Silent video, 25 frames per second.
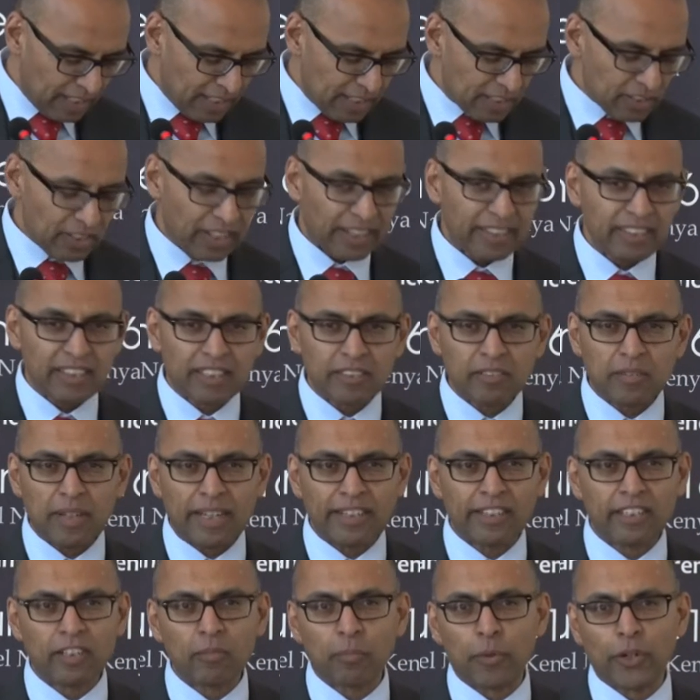So I
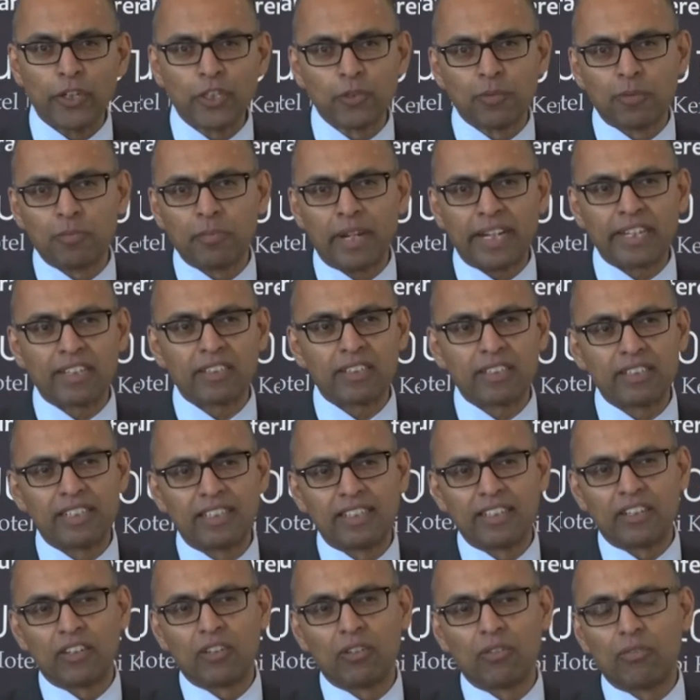think the point's been made
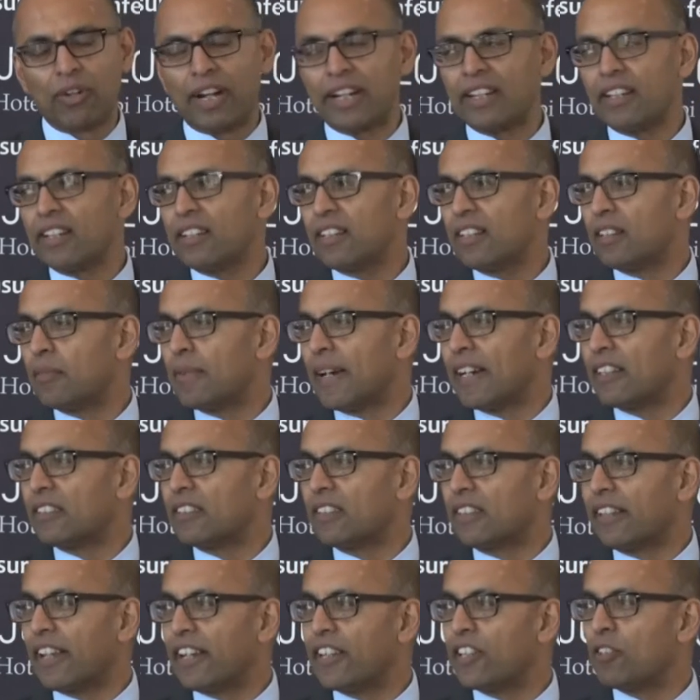already about
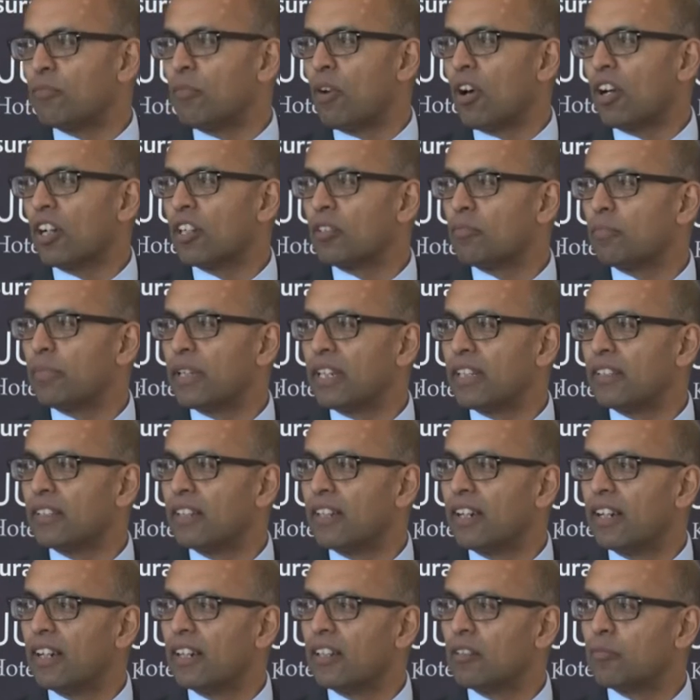the Kenyan market being
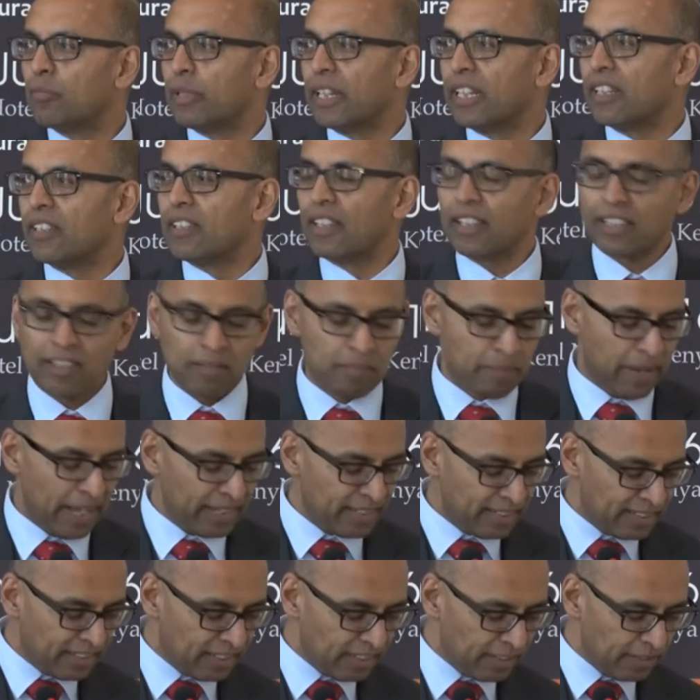
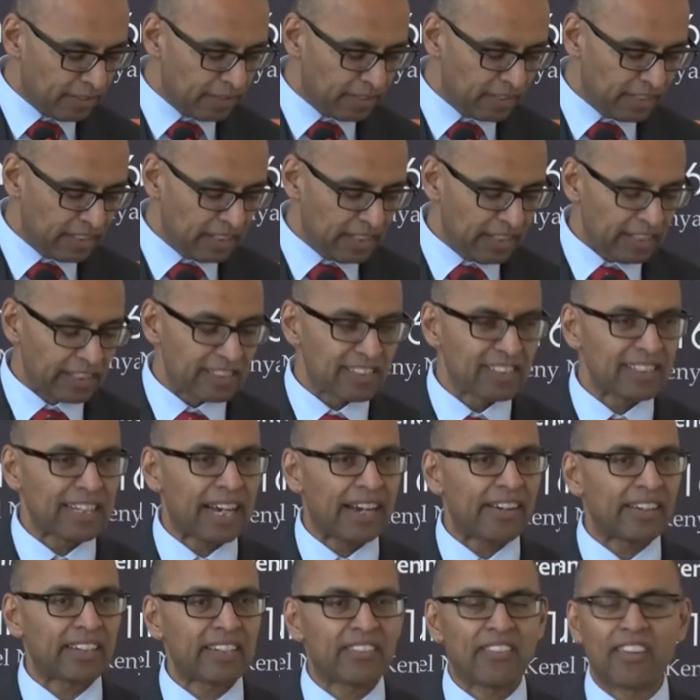competitive. It's
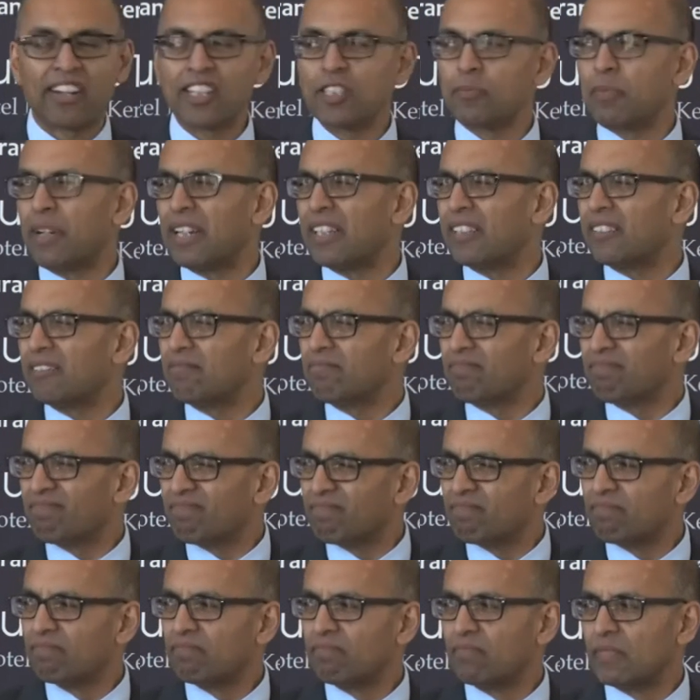characterized by
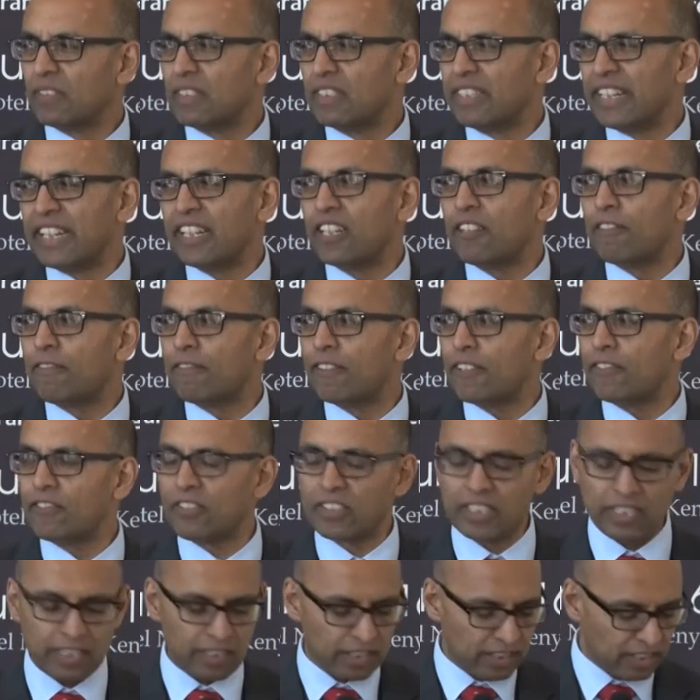nearly
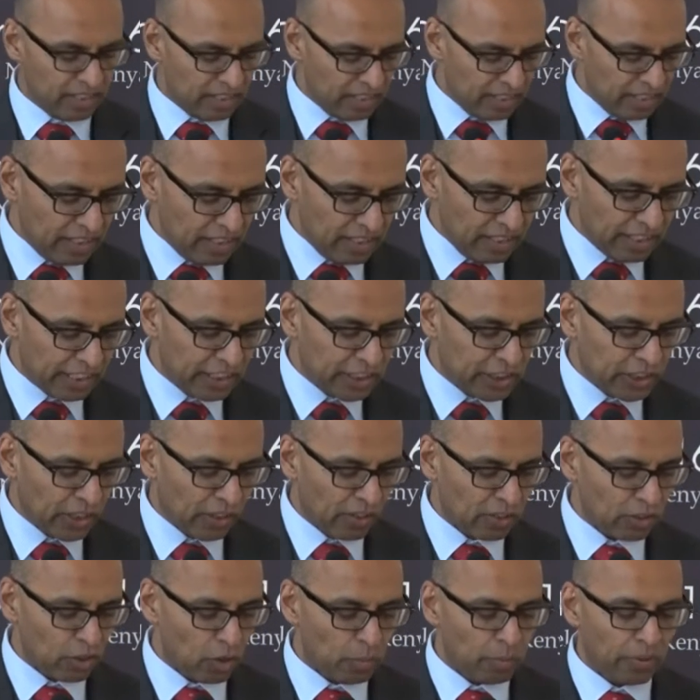50
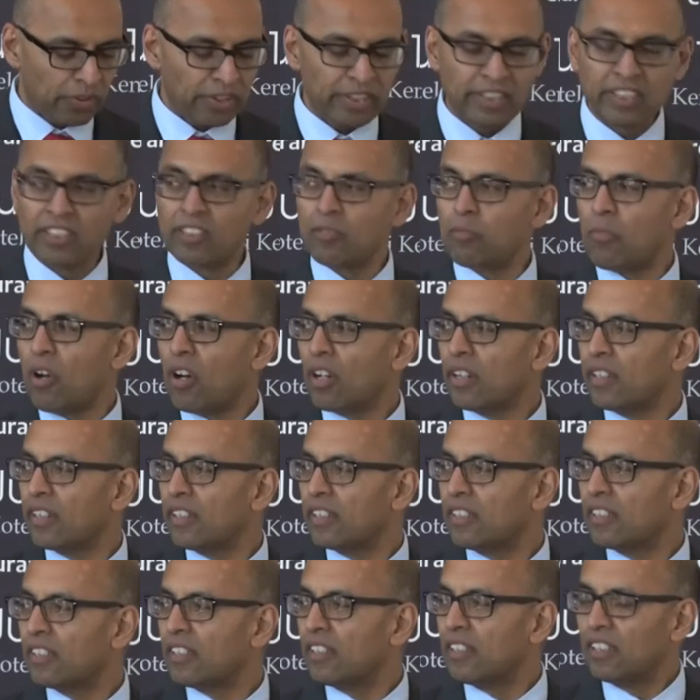insurers operating in the
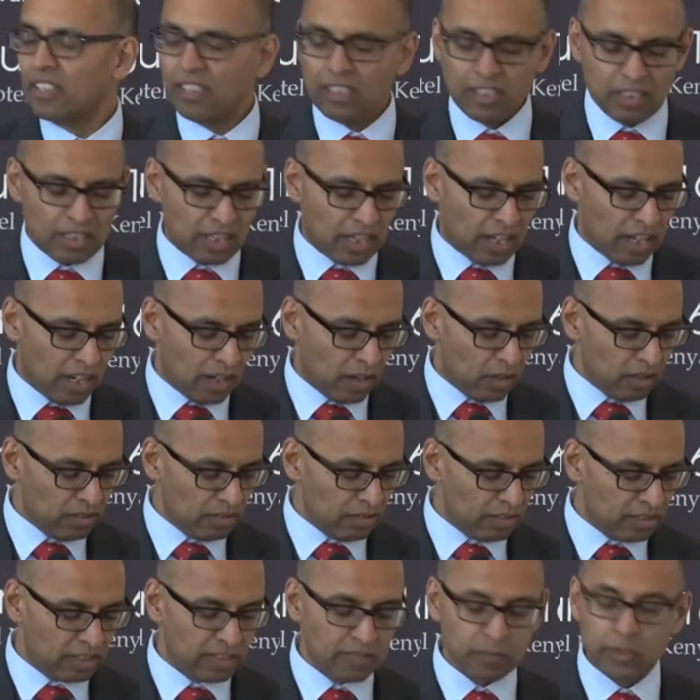market,
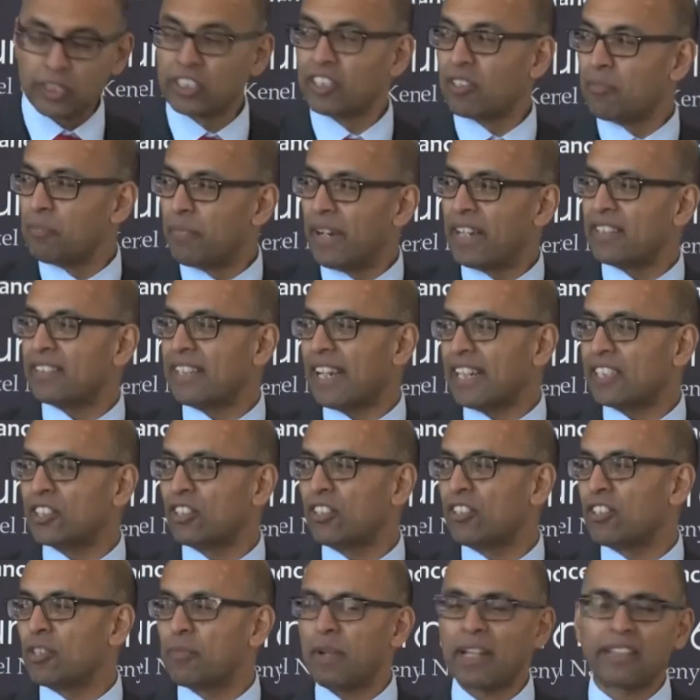which compares
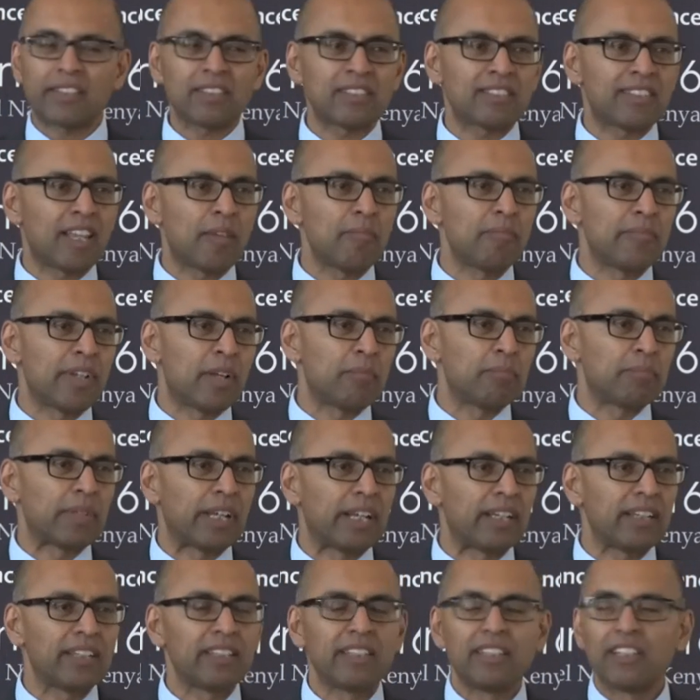actually to about the same
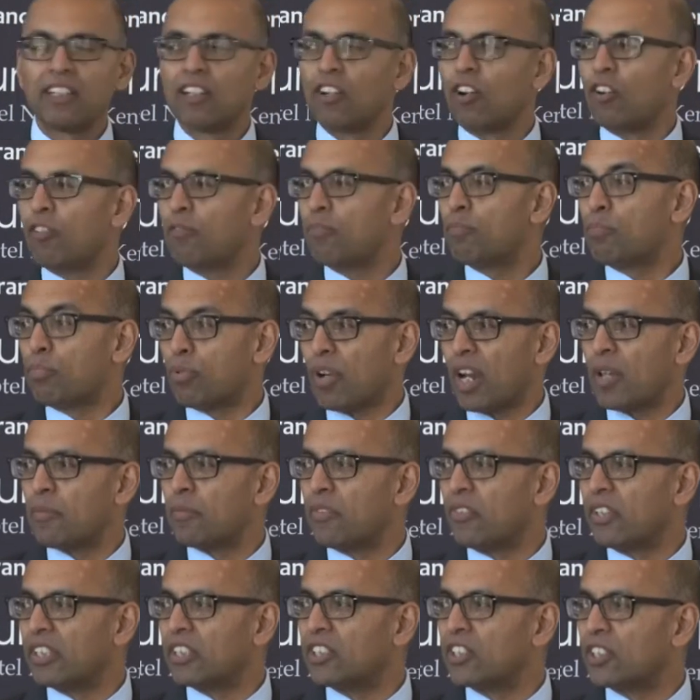number of
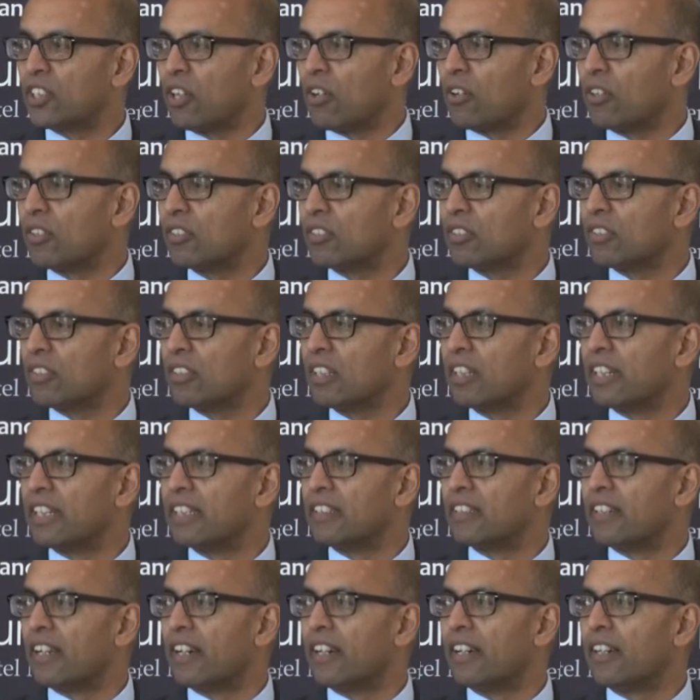primary insurers
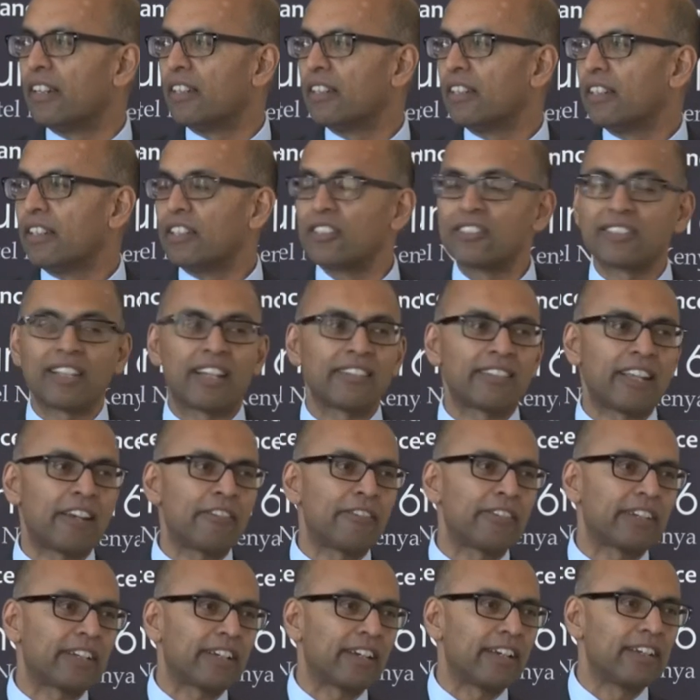in South
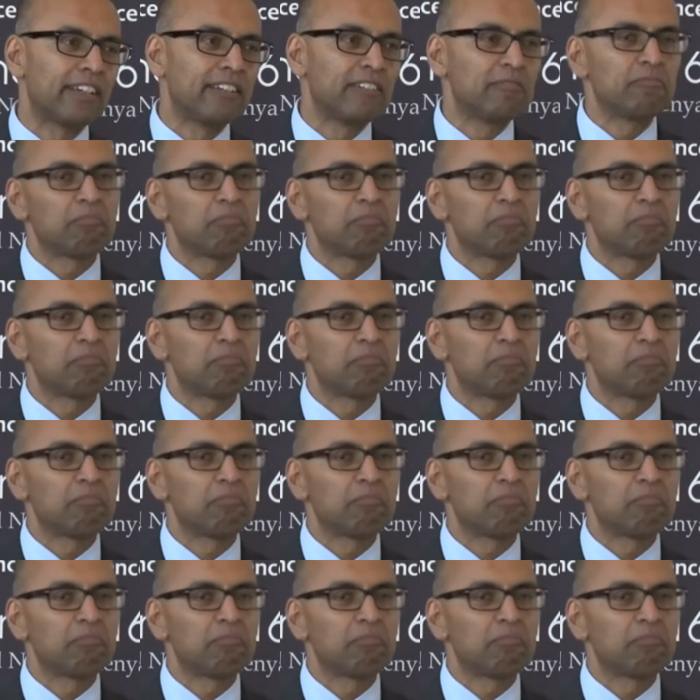Africa.